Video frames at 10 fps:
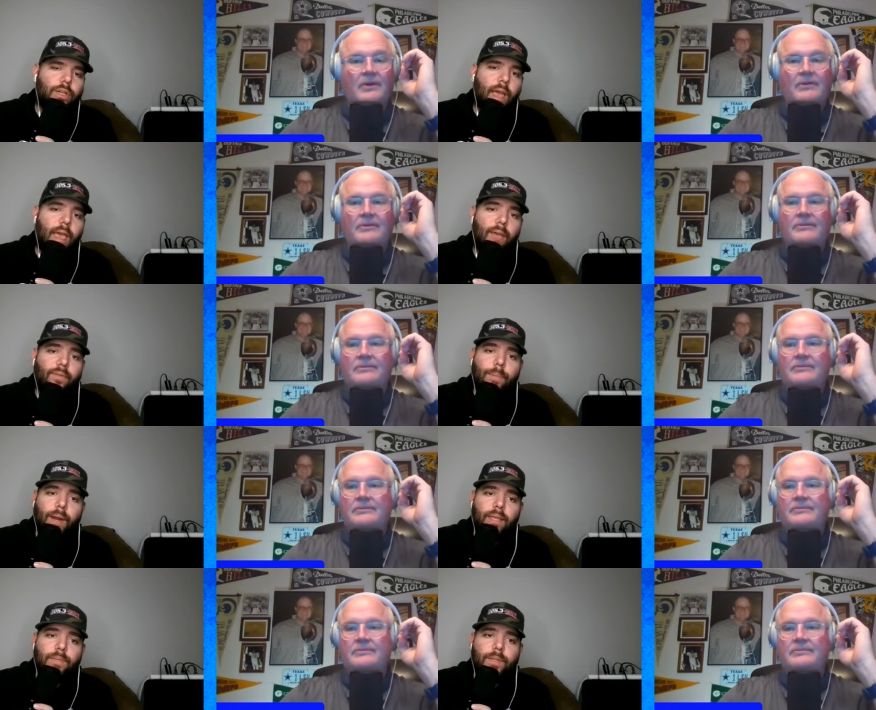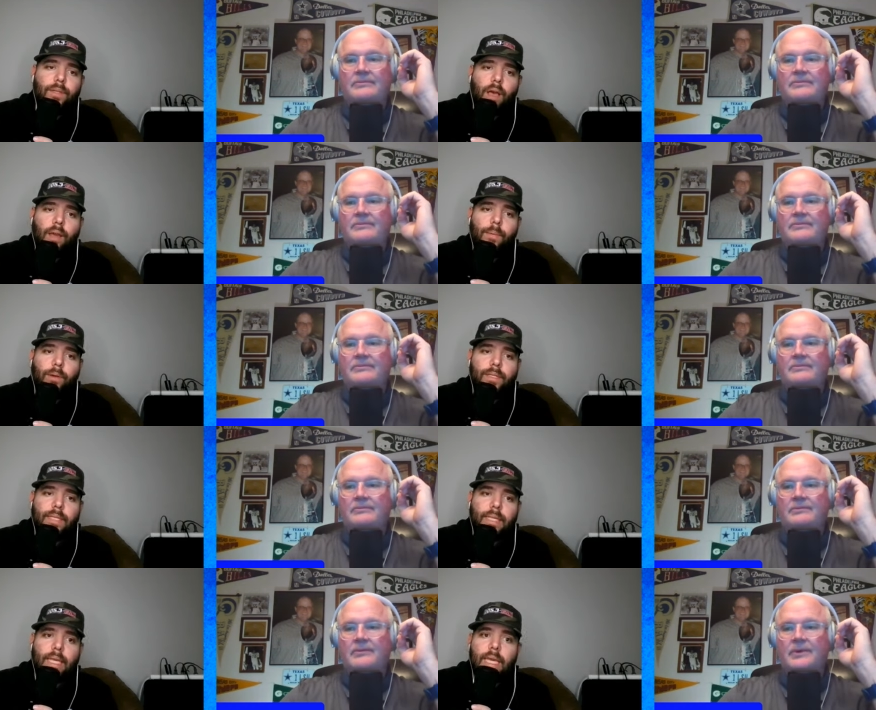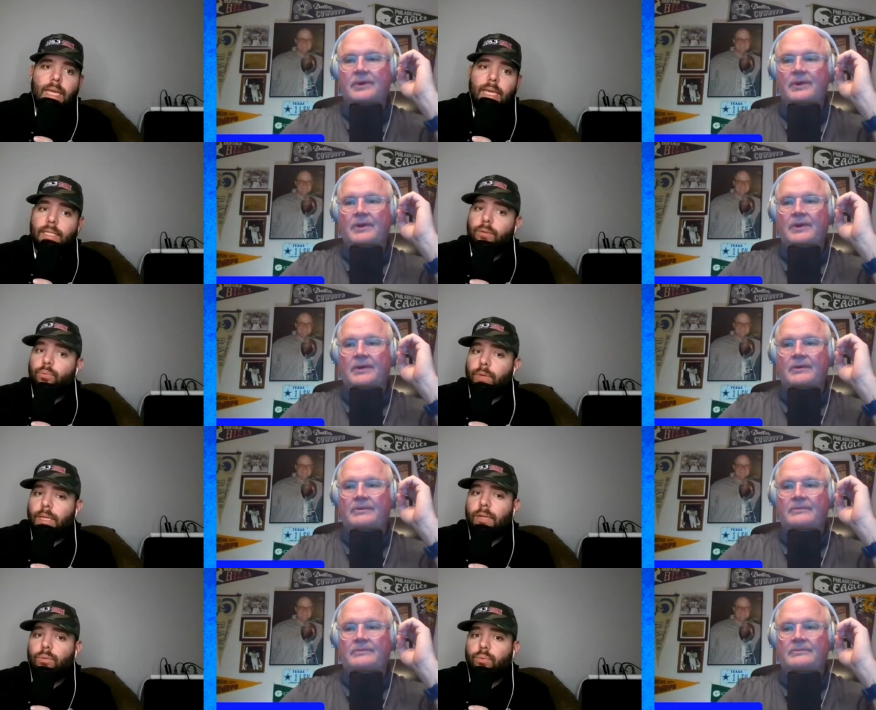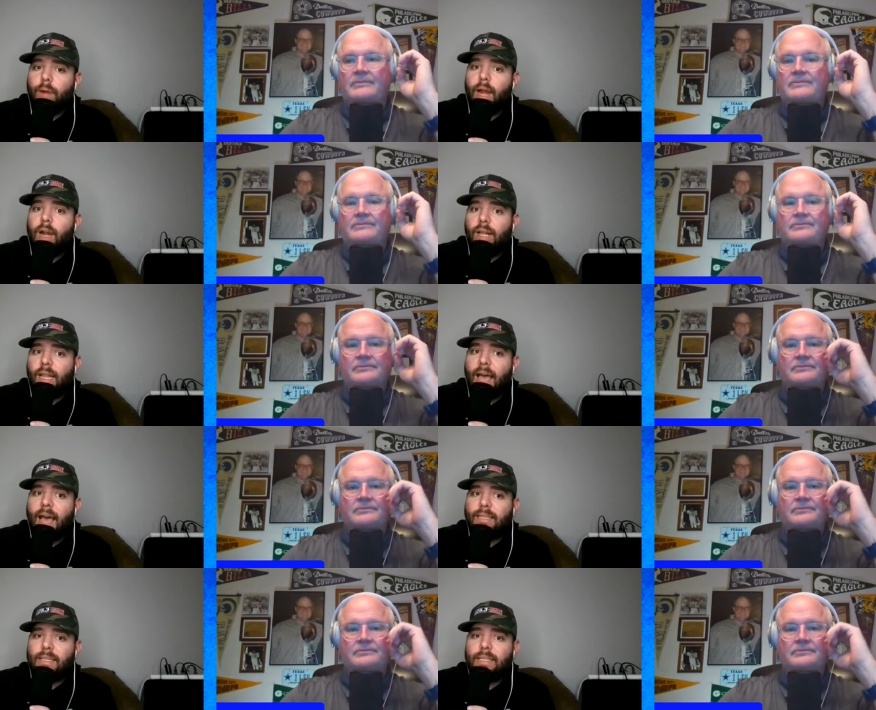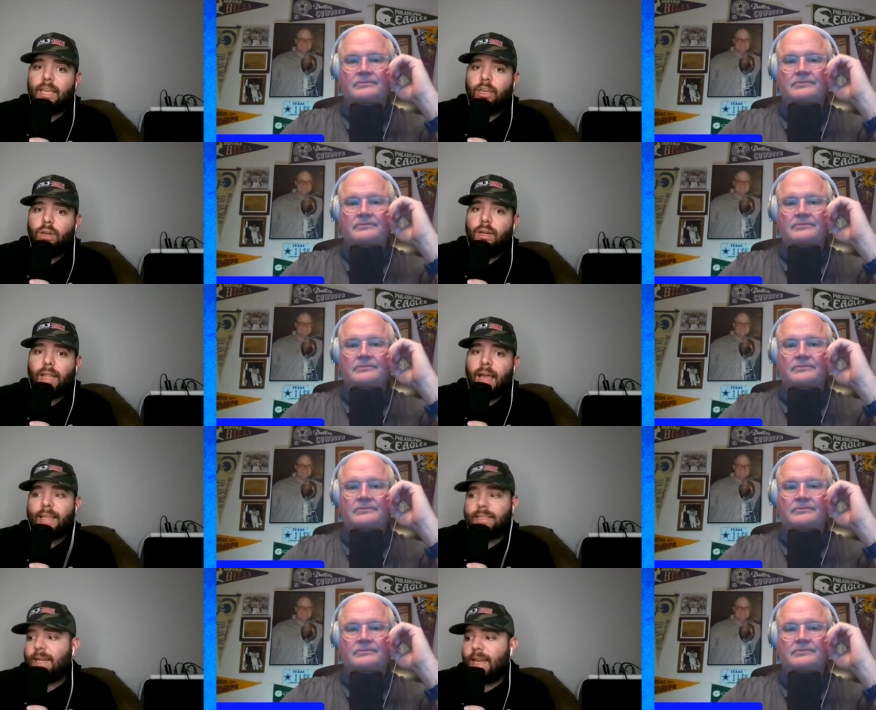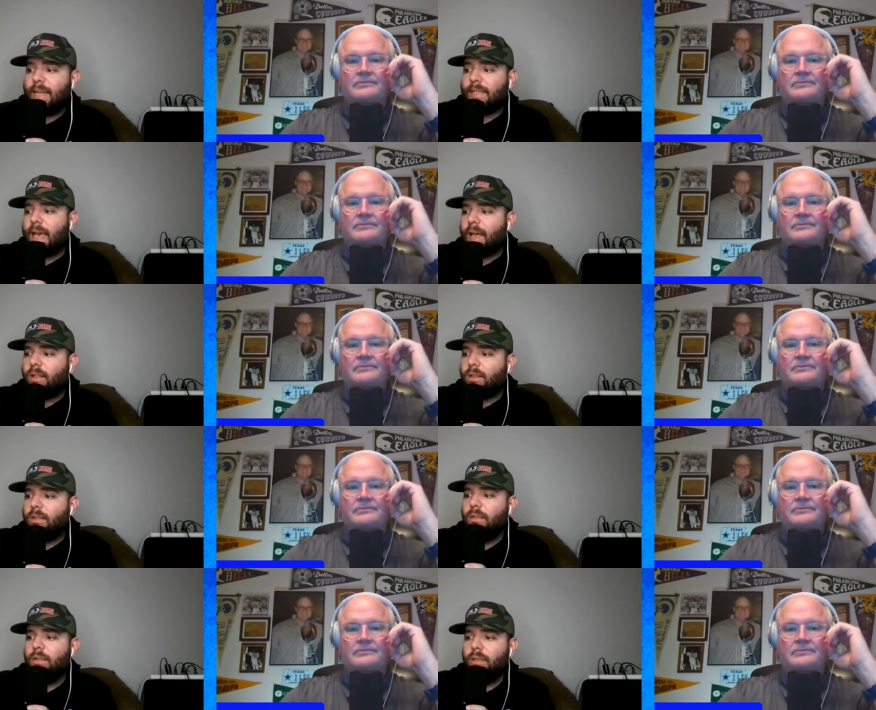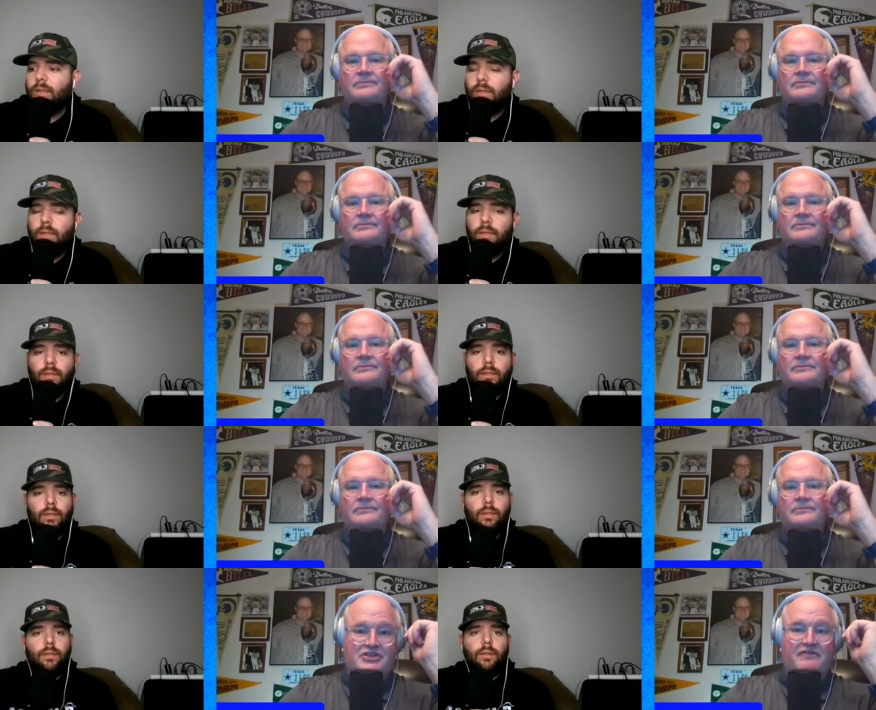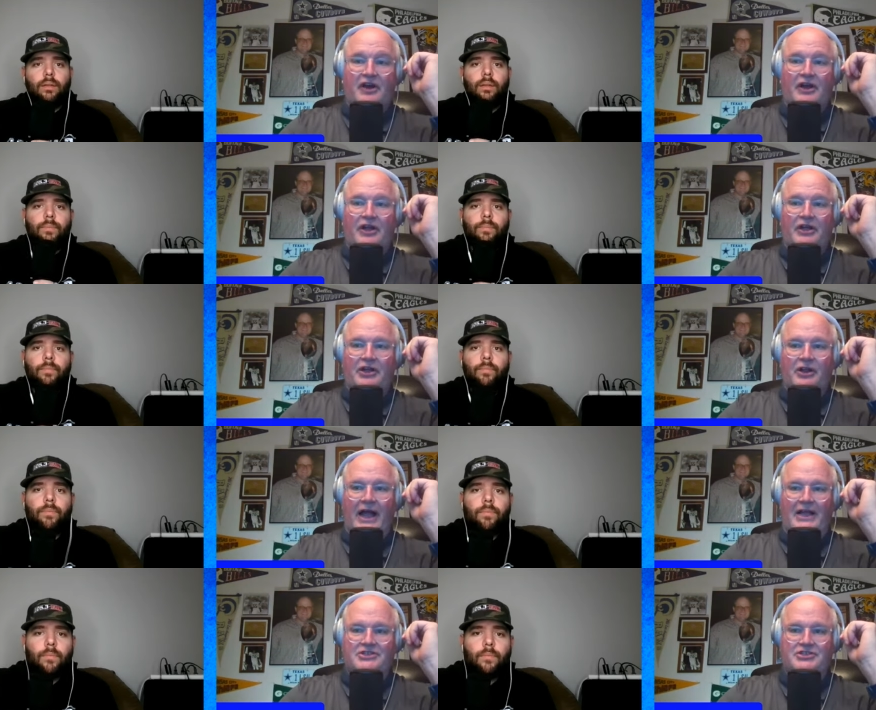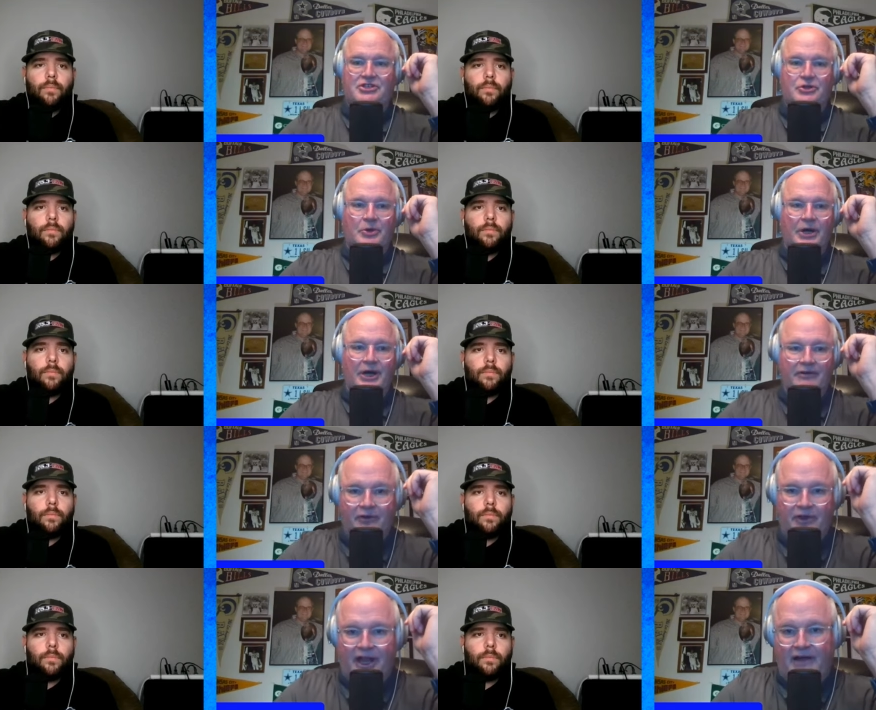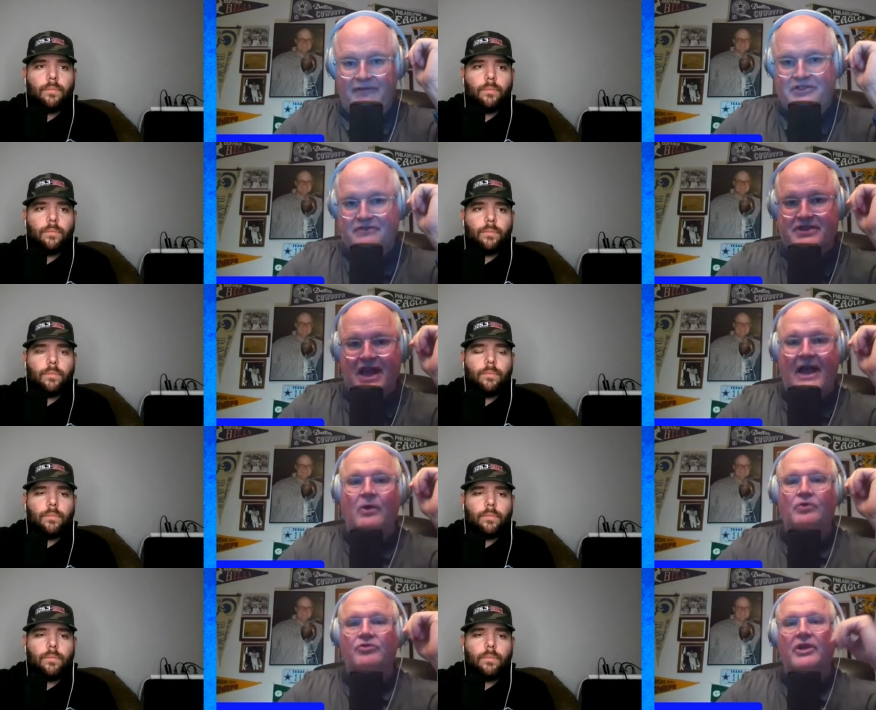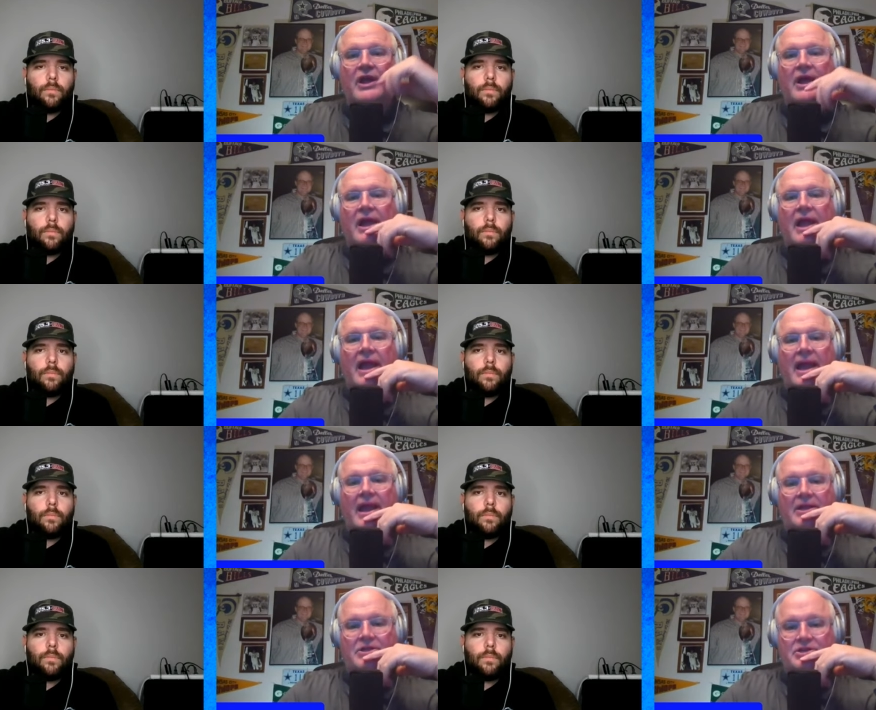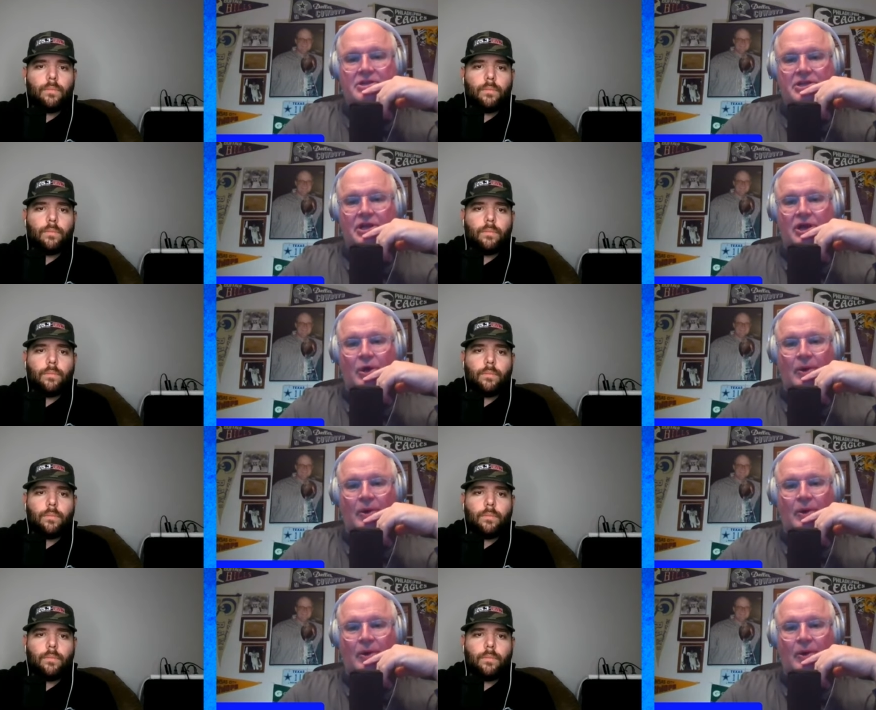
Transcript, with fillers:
Speaker 1: everybody has been talking about recently is a really rare class it's a good class to need yeah. a tackle
Speaker 2: yeah, it is. It is a very good class to uh, for the offensive tackles, and you know,